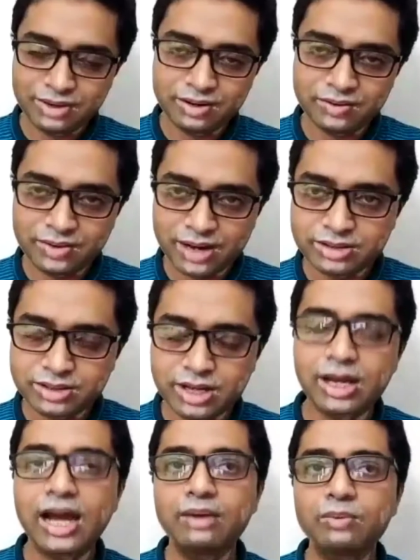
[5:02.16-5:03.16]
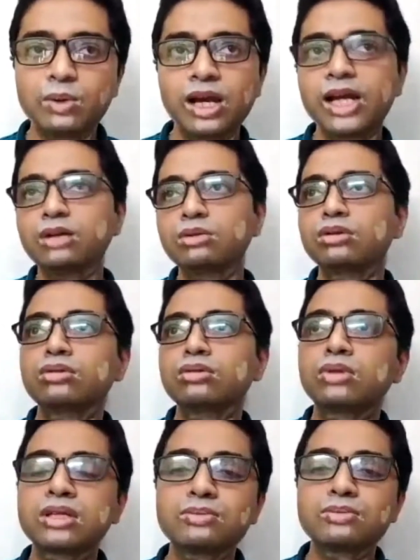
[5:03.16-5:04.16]
I start, I would like to know
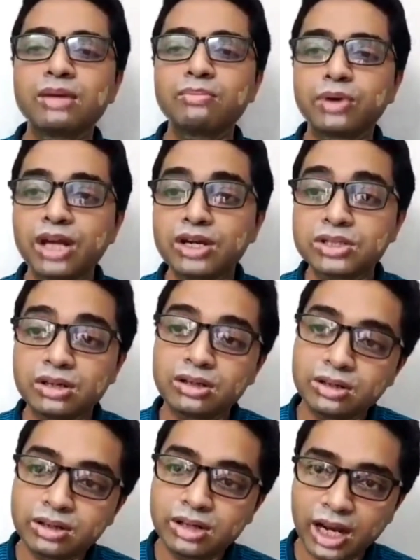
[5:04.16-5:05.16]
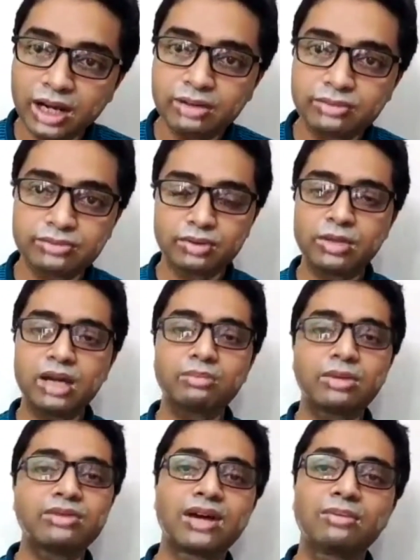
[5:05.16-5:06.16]
what is my potential earning for me and
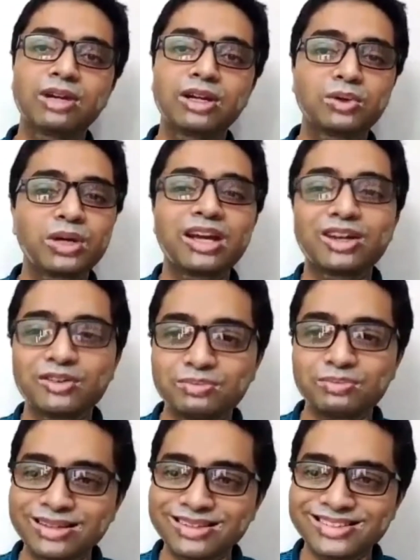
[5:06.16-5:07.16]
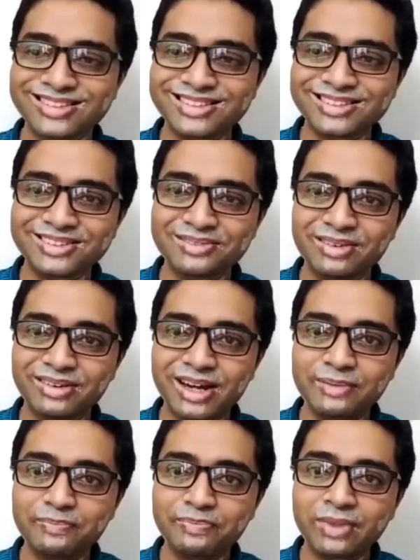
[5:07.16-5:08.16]
my family to take care of bills,
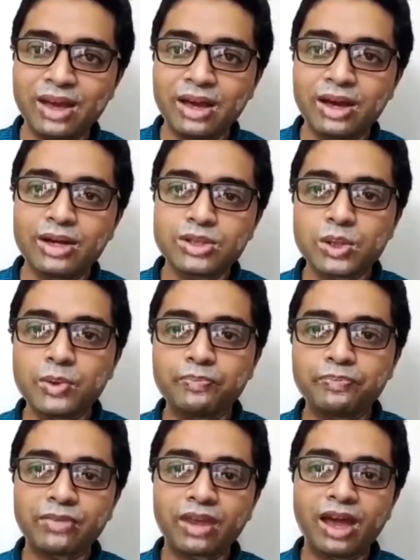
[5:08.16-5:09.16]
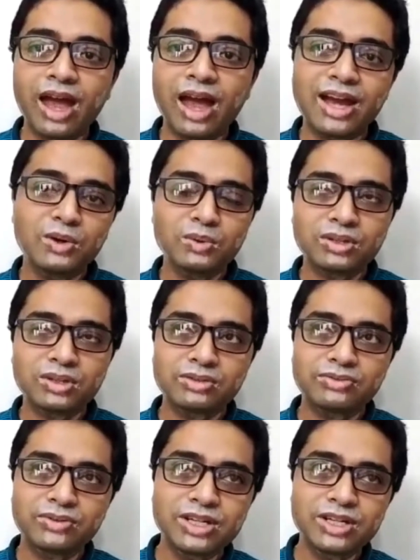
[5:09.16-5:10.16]
right? So I know the
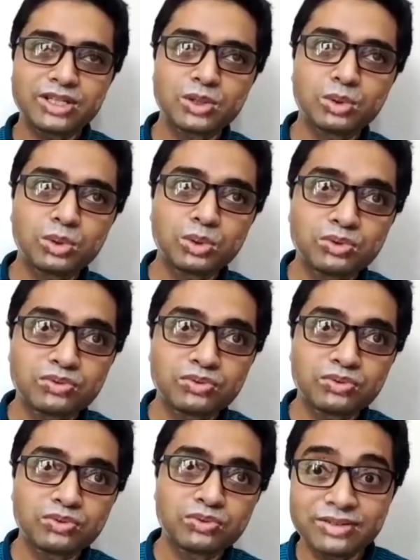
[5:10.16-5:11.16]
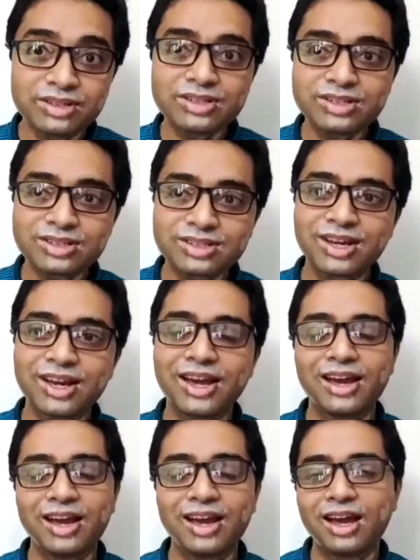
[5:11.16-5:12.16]
first 2 to 5 years,
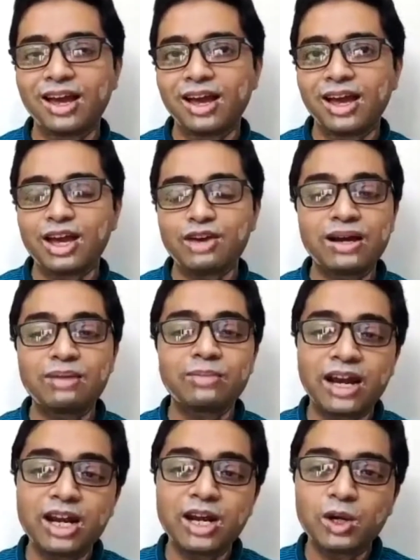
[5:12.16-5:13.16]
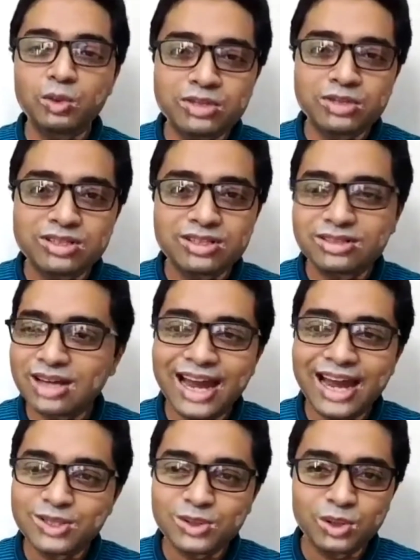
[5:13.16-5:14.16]
if I'm getting into the business,
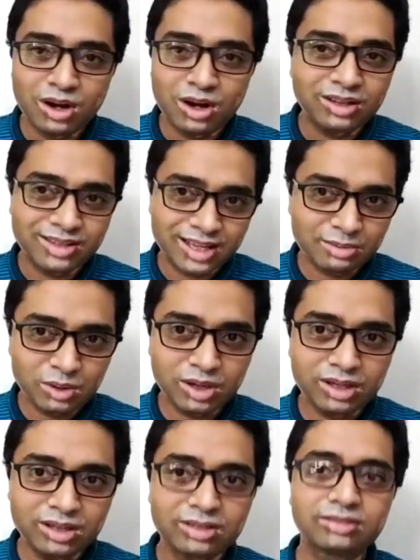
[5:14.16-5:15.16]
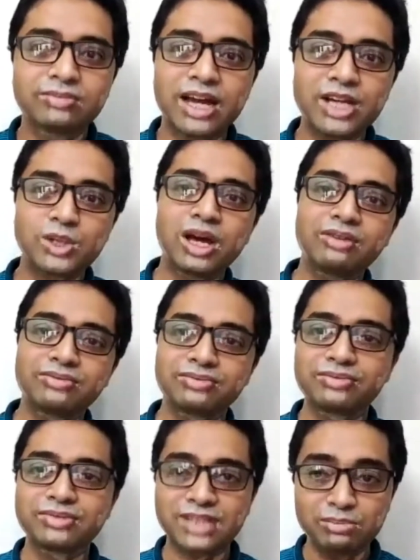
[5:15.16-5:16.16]
I should not think about it. I should have
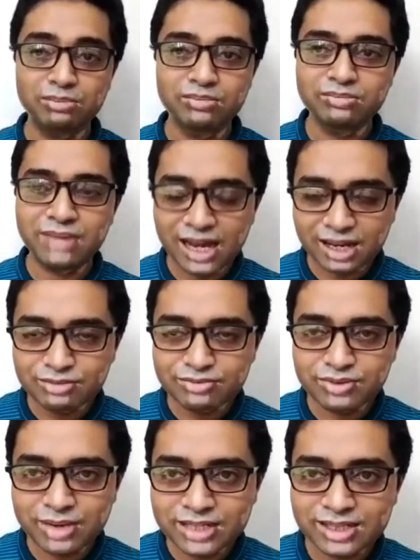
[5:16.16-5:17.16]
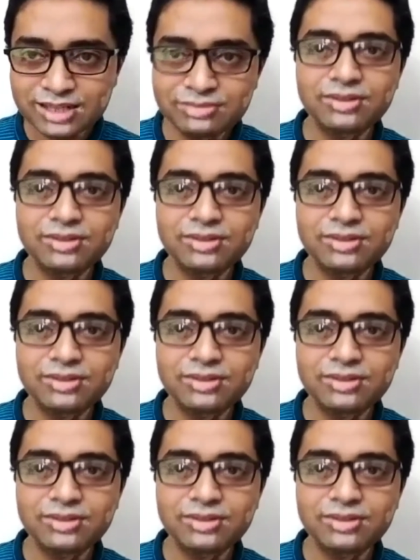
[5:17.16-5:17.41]
some backup for myself.